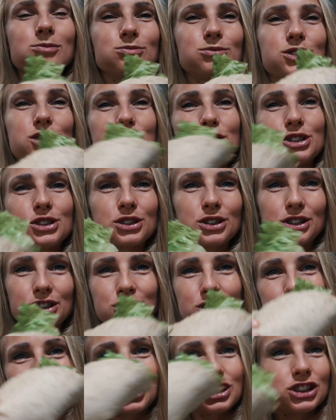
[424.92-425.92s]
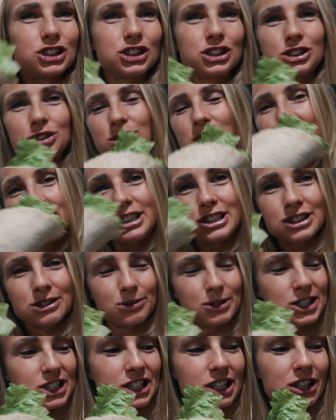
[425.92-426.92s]
dessert situation,
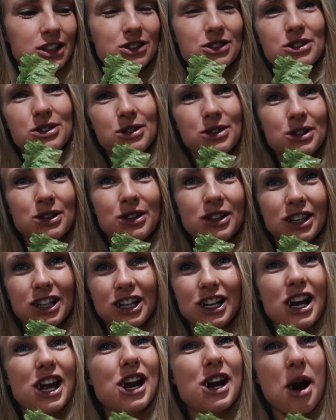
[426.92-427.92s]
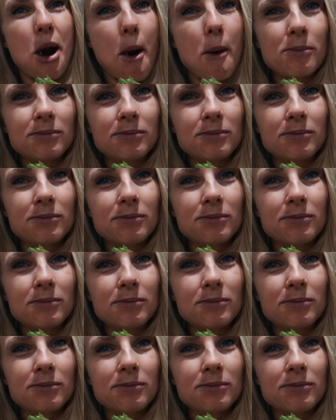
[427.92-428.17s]
which I'll show you a little later.